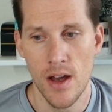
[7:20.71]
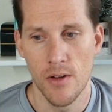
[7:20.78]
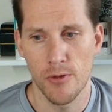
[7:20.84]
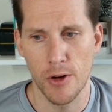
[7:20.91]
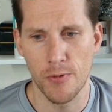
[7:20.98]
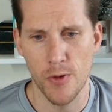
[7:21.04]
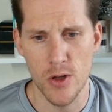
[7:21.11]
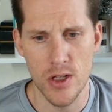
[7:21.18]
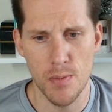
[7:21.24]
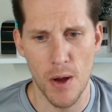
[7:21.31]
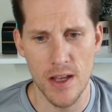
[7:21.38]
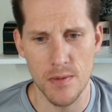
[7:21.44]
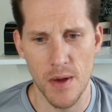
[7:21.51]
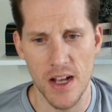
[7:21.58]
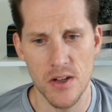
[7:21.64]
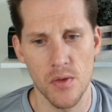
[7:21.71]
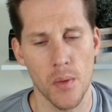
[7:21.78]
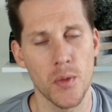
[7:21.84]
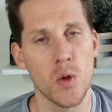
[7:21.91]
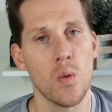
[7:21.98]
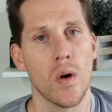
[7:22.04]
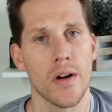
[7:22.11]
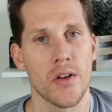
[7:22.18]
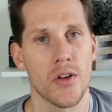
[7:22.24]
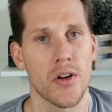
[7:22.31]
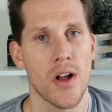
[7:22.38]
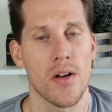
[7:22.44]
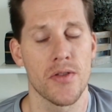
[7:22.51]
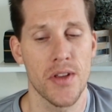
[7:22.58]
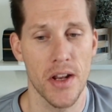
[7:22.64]
for a first deposit match of up to
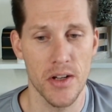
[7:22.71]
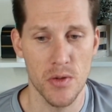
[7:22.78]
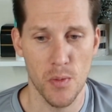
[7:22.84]
$100.